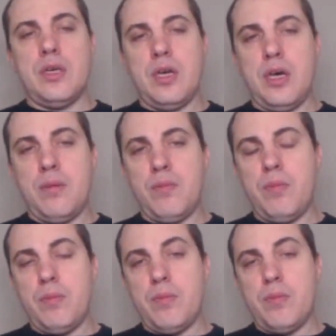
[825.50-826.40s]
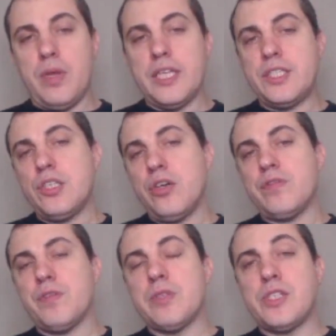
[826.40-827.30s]
Let's
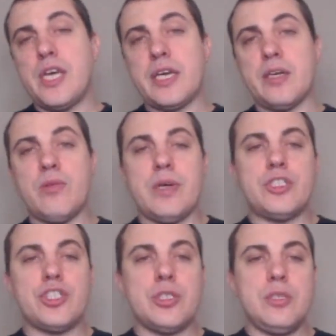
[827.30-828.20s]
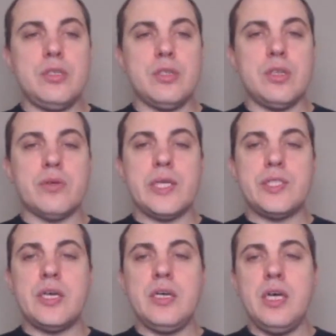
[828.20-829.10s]
start from the second question,
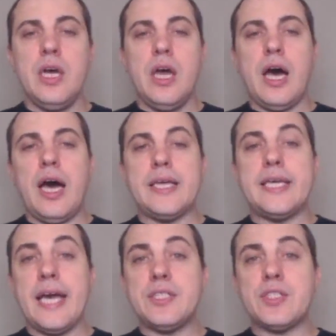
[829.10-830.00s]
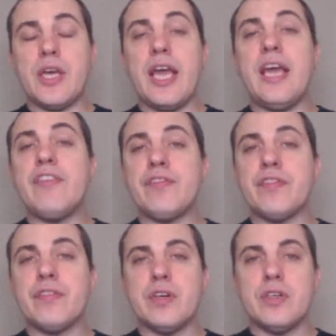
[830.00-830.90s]
Larissa. Yes,
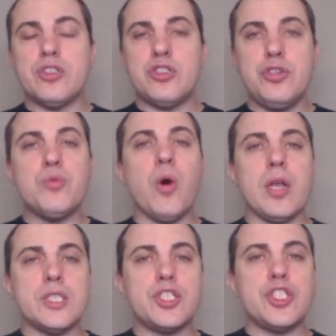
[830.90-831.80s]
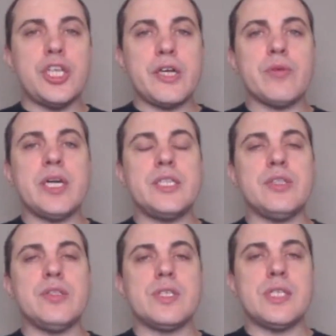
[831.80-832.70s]
if 2 wallets
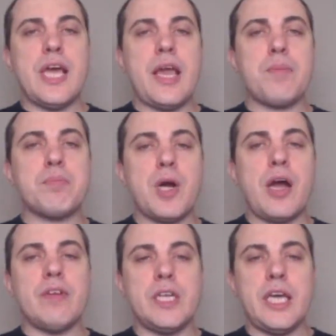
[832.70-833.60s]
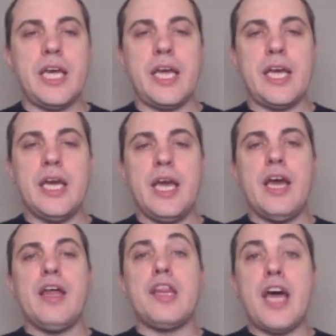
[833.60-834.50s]
generated the same private key,
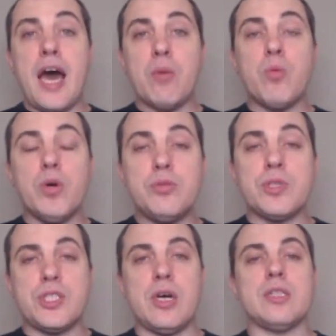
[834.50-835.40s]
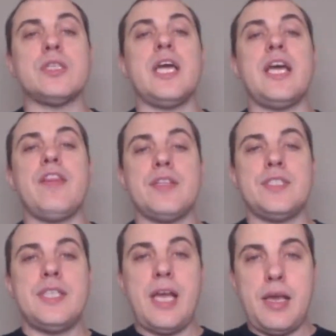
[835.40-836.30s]
that would result in the
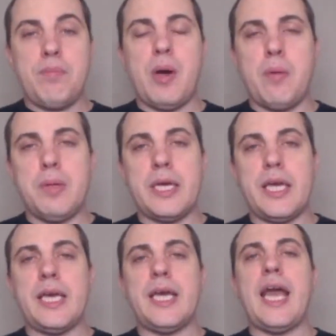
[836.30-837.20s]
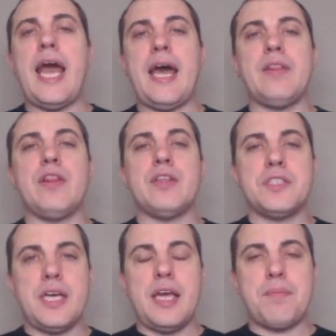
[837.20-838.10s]
same public key and the
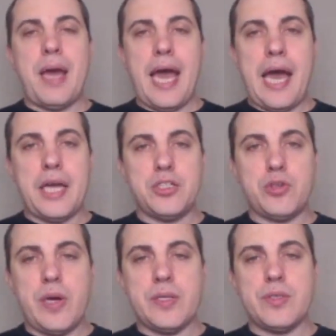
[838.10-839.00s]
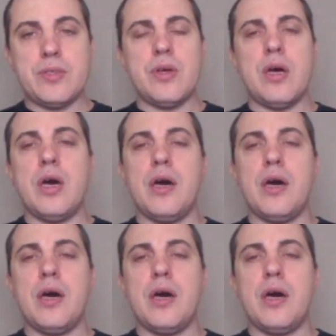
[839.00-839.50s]
same address.